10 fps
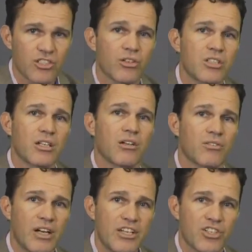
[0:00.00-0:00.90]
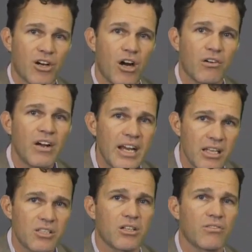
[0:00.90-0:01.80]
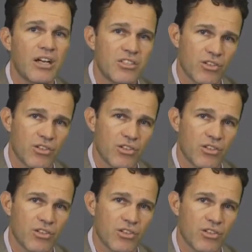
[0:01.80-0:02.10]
So it's going to raise your heart rate, it's going to raise